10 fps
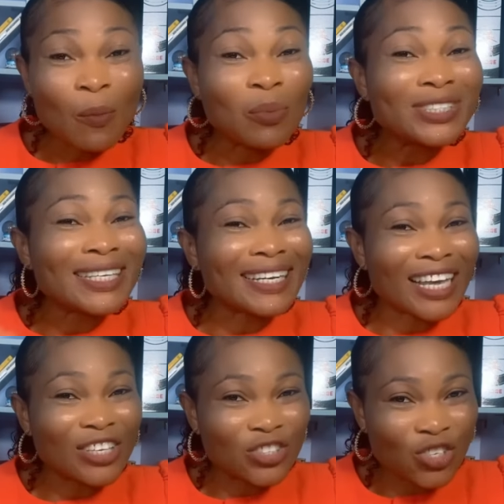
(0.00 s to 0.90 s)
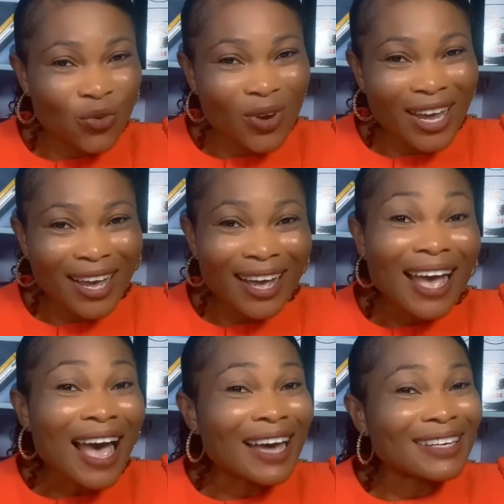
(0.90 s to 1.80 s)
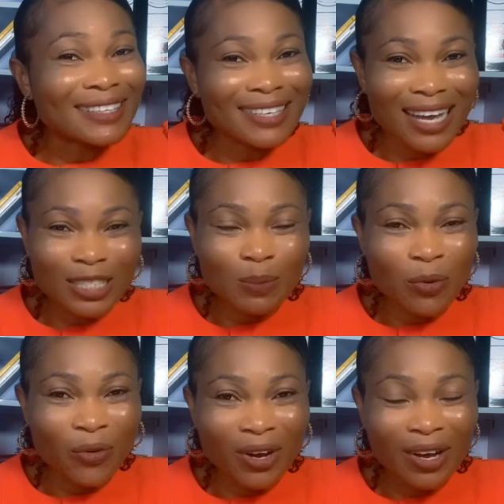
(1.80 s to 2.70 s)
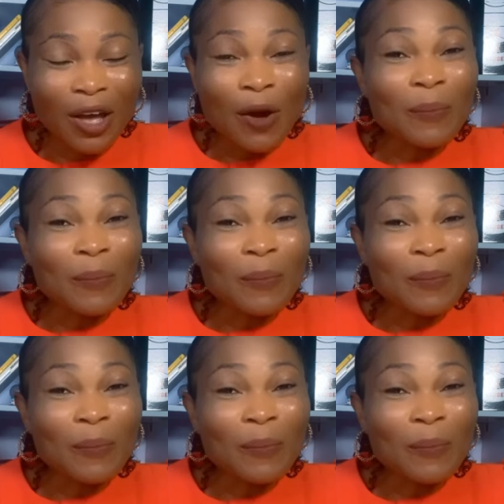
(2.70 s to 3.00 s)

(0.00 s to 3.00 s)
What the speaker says: both in Nigeria and in diaspora,